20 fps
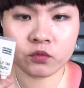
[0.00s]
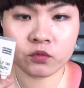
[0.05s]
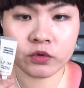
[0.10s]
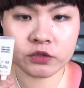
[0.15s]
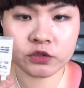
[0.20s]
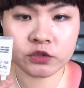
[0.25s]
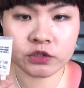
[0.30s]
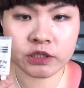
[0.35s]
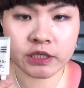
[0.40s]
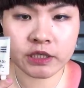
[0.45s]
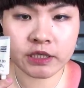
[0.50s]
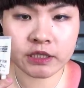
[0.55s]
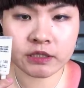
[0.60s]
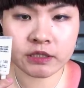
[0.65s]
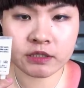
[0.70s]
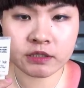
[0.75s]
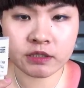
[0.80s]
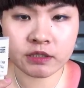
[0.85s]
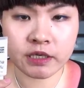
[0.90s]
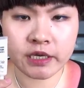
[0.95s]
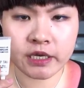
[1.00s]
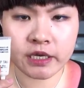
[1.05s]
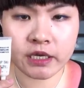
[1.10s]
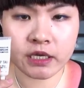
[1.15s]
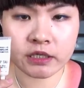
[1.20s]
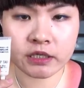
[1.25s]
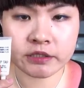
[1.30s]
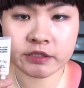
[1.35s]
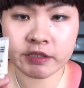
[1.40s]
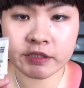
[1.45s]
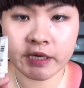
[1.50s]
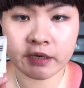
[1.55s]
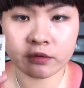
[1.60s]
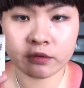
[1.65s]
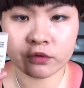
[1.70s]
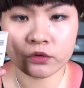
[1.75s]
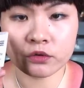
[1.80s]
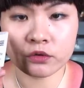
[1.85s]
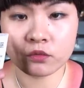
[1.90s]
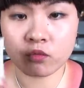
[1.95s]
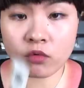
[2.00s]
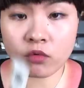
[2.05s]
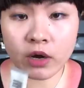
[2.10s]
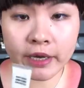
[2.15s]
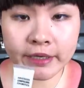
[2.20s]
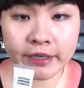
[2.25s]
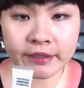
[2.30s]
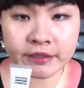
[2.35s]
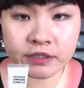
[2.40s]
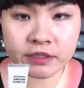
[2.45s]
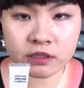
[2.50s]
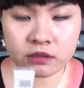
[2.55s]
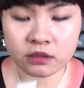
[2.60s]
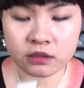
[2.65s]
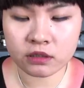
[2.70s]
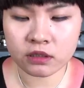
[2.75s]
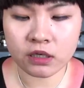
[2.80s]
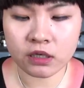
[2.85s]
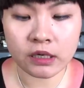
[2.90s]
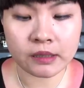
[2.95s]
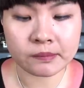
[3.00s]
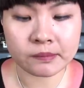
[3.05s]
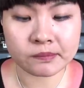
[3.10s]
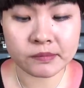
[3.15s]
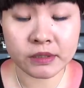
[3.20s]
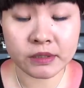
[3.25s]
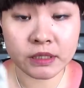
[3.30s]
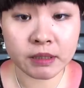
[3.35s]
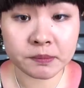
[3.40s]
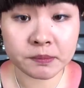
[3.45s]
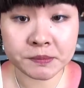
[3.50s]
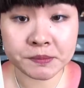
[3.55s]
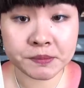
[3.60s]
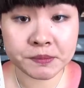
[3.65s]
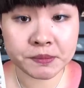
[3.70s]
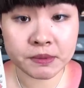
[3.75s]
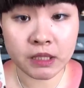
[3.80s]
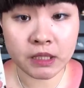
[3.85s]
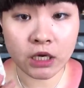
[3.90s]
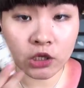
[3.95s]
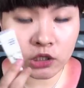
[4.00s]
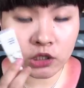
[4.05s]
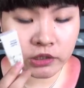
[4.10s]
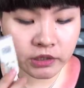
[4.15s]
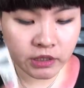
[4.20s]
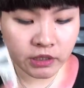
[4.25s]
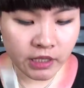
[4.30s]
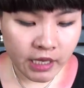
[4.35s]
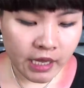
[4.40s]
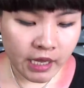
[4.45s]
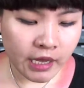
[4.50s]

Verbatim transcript: which is a standard white Um, lip color,